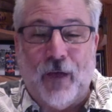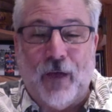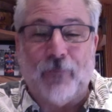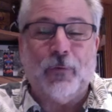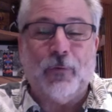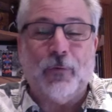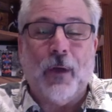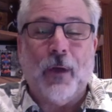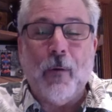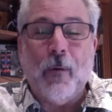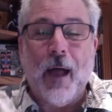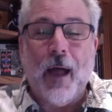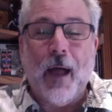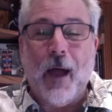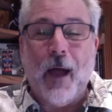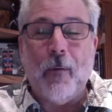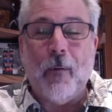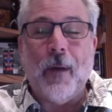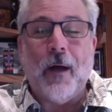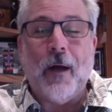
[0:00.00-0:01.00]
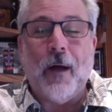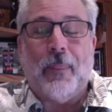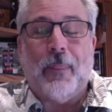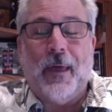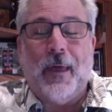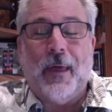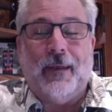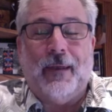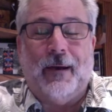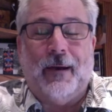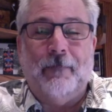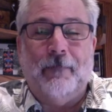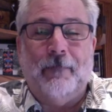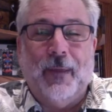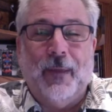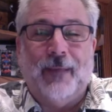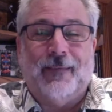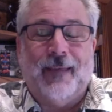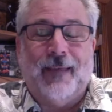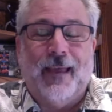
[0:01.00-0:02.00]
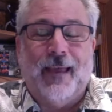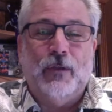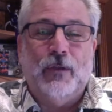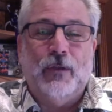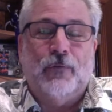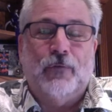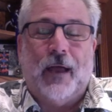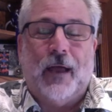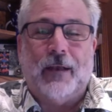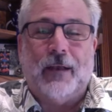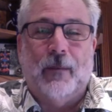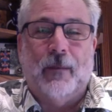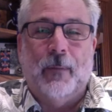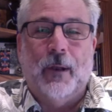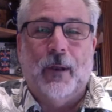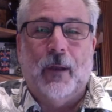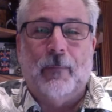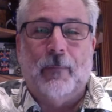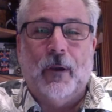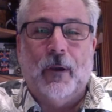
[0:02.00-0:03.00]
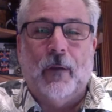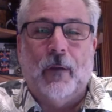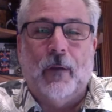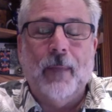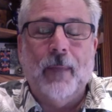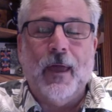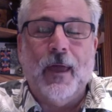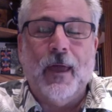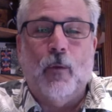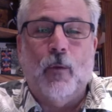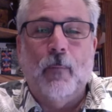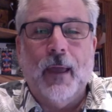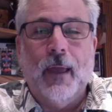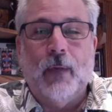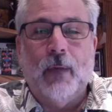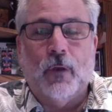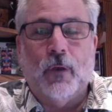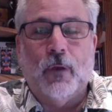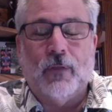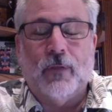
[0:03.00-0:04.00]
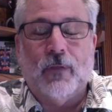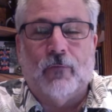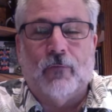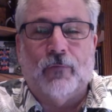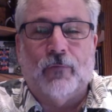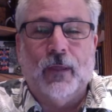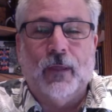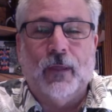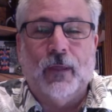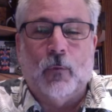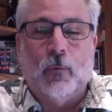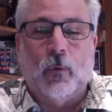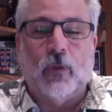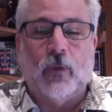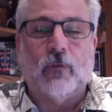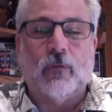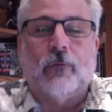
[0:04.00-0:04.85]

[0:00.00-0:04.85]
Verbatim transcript: So how how about that um, Big Ten you've got coming up here? Man, oh man, what a tough league and what a tough